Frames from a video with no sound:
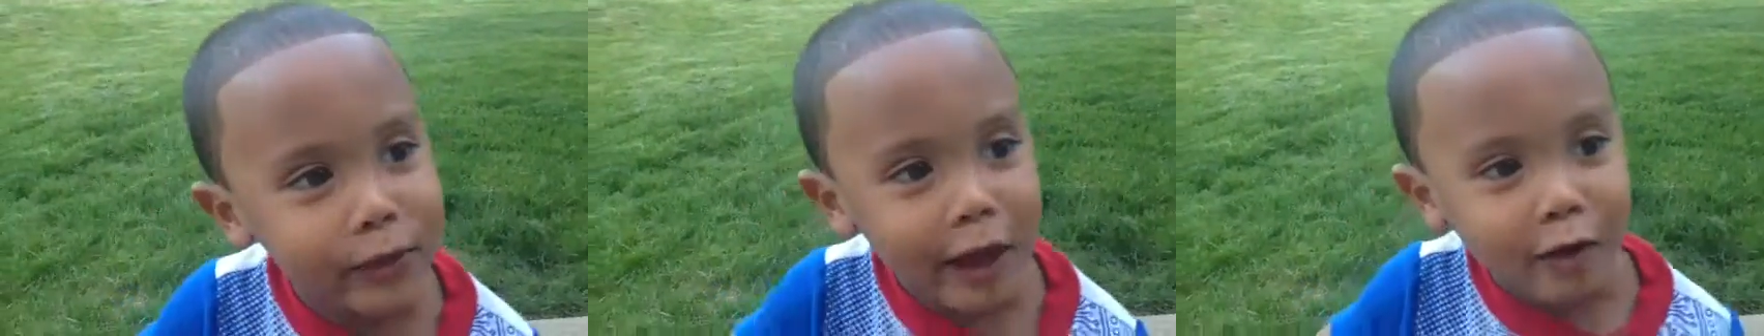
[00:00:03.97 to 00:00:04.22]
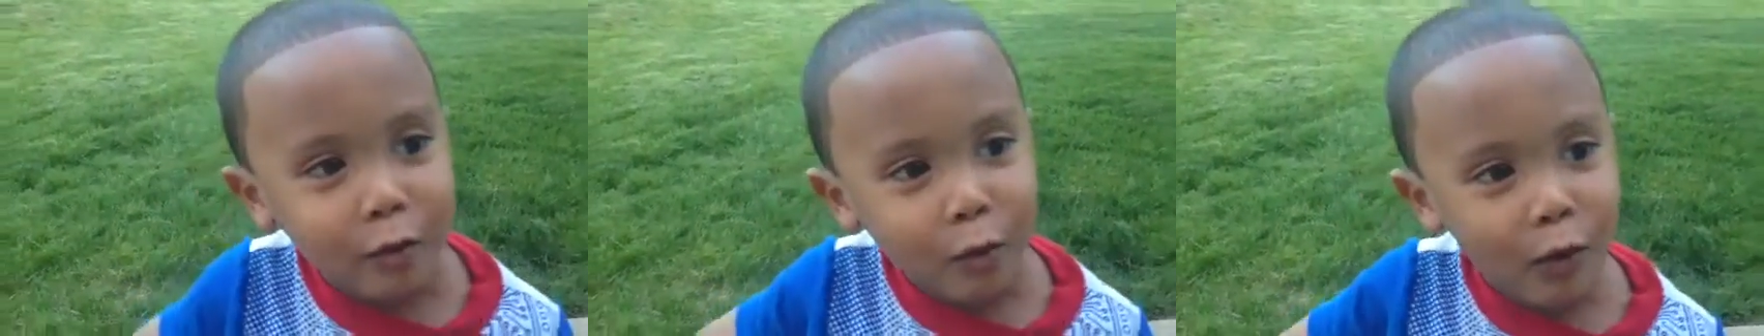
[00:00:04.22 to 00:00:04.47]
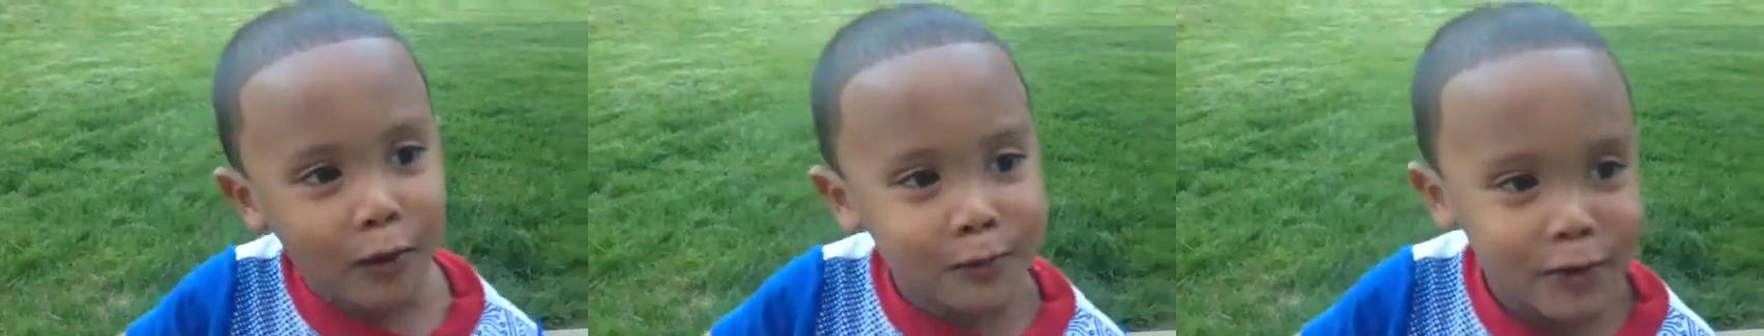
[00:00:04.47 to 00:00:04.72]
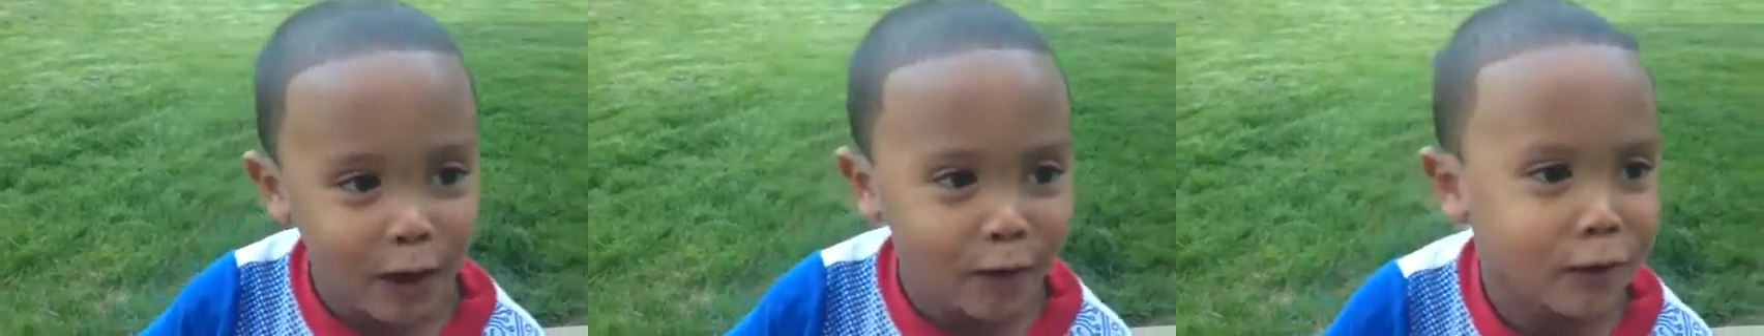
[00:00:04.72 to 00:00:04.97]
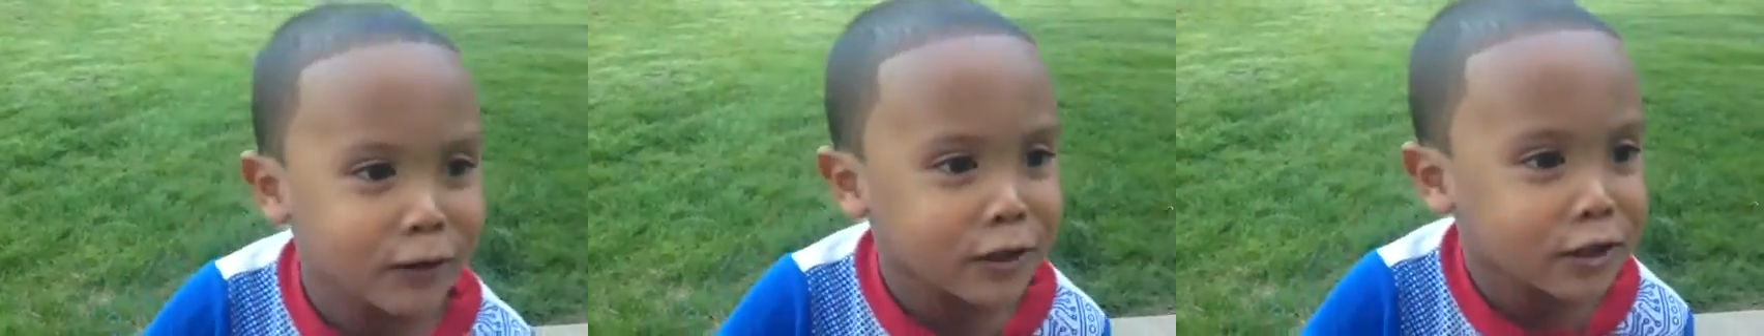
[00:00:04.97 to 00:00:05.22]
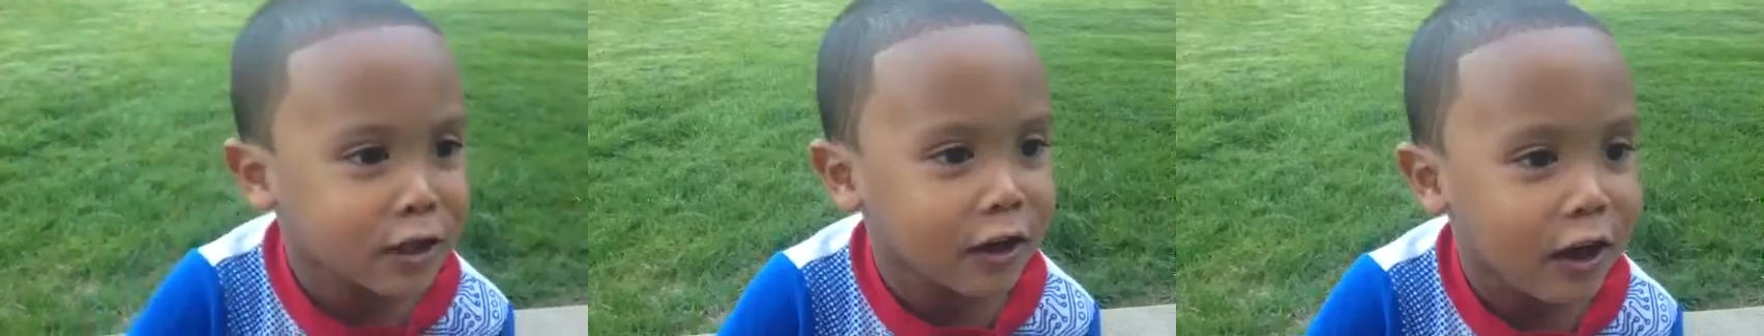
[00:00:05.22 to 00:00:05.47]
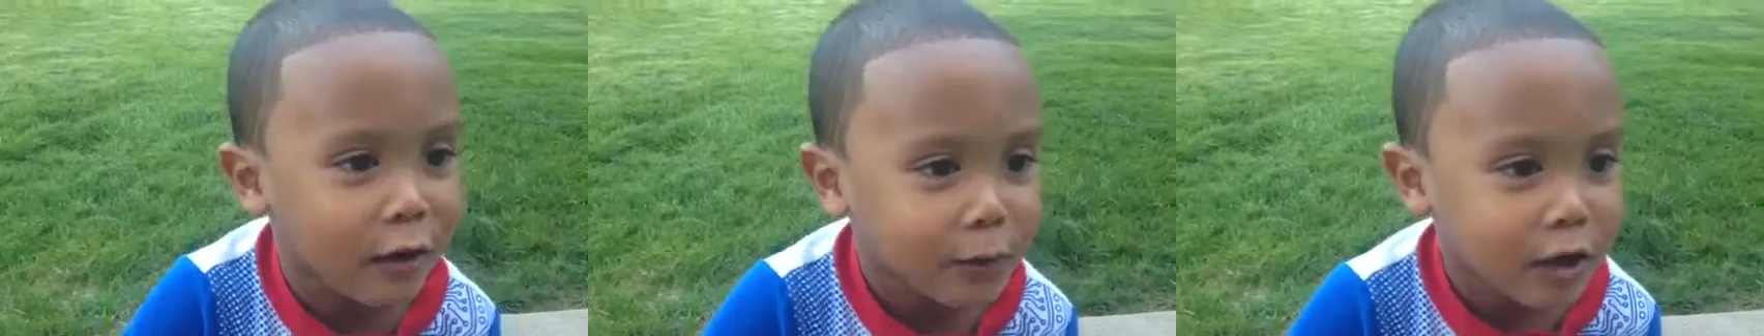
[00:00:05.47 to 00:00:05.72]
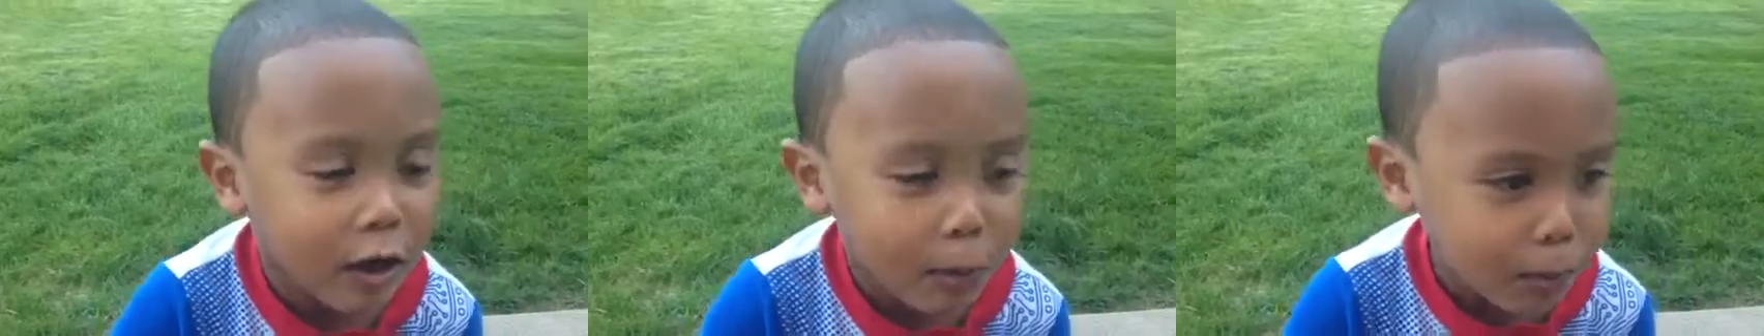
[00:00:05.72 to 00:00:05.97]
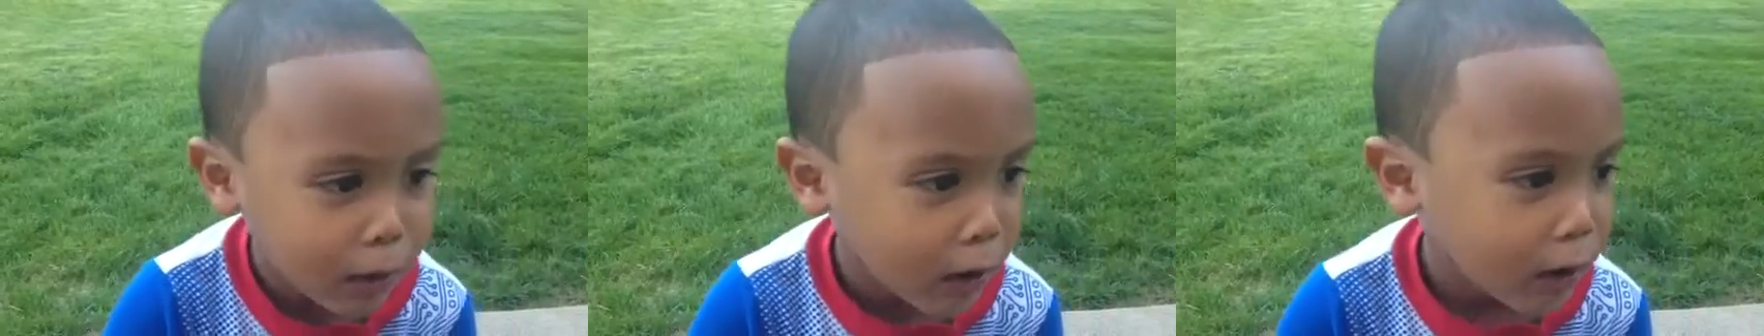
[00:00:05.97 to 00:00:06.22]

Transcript: black worms that are in this um, cup,